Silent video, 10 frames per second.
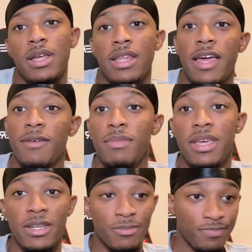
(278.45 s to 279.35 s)
Like,
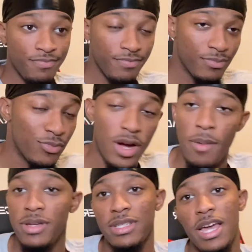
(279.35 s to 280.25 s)
me,
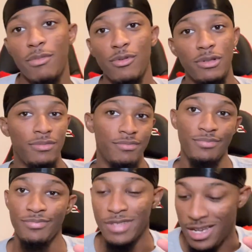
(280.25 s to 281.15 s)
prime example,
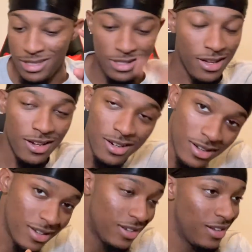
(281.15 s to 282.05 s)
I
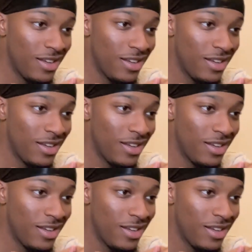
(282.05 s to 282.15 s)
stutter.